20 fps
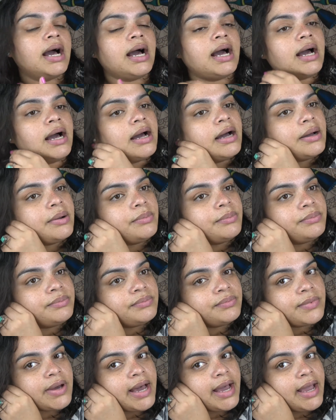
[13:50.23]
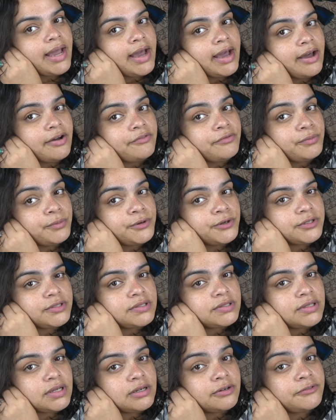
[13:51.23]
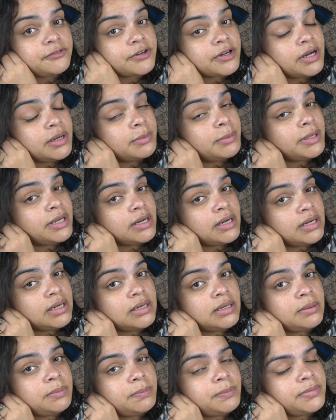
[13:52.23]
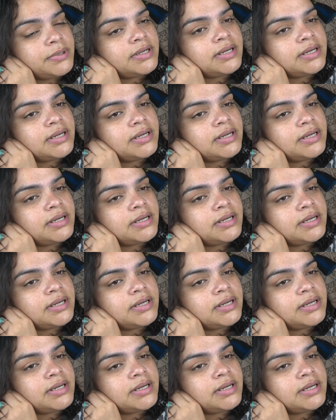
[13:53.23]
I have more stuff coming up.